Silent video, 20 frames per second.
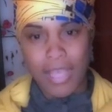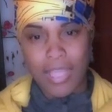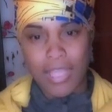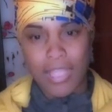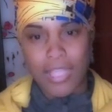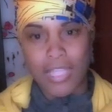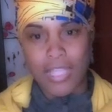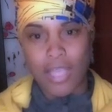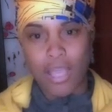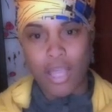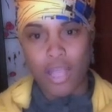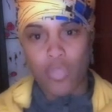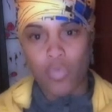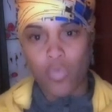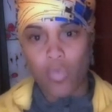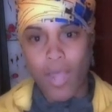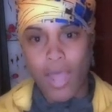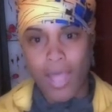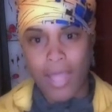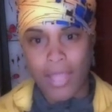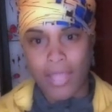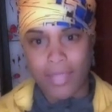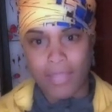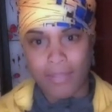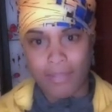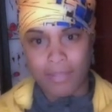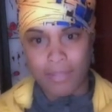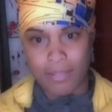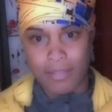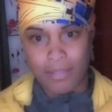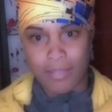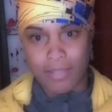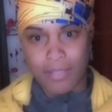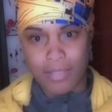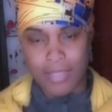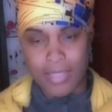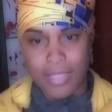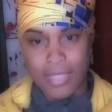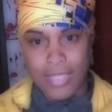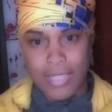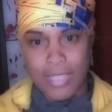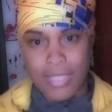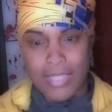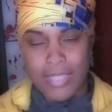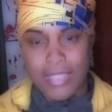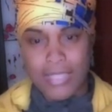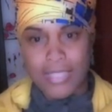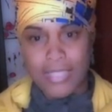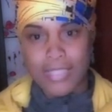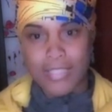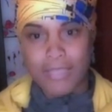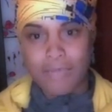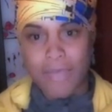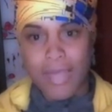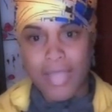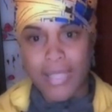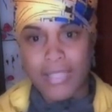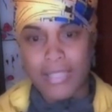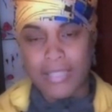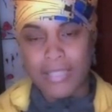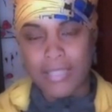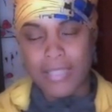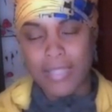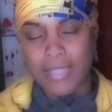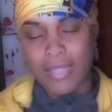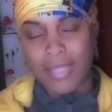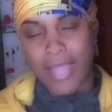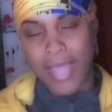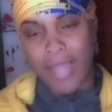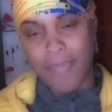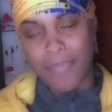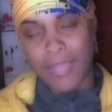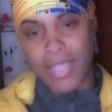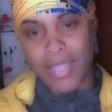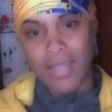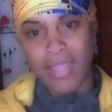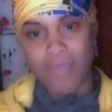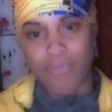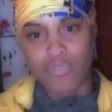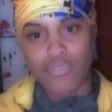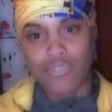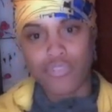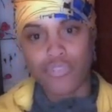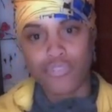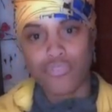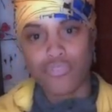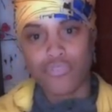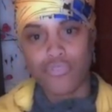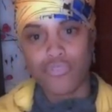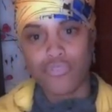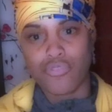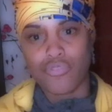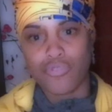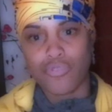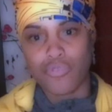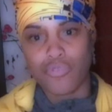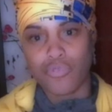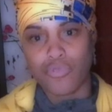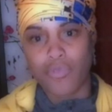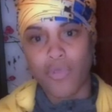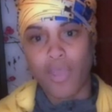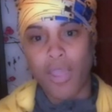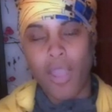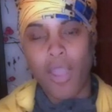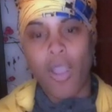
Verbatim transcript: and unwind, despite not being able to do